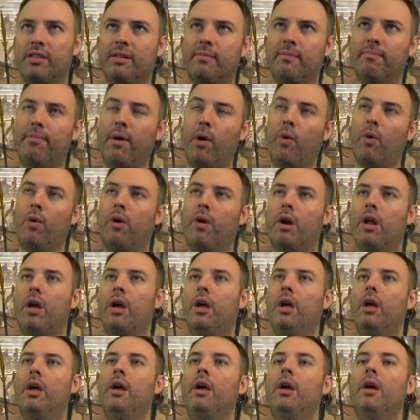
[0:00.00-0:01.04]
across the
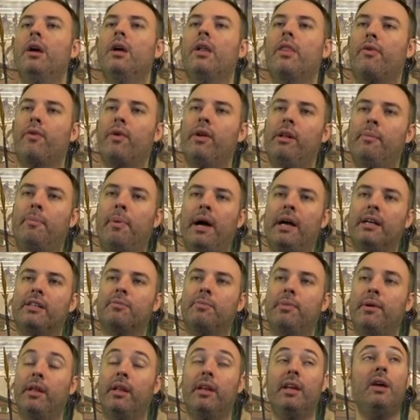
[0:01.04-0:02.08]
board. Thrill of
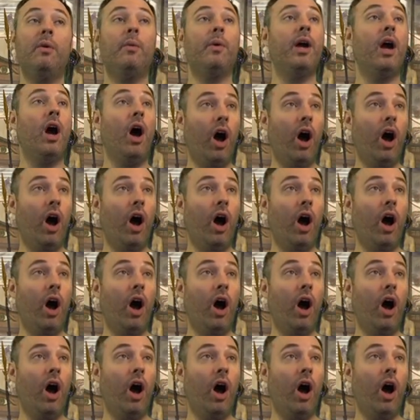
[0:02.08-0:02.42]
Possibility,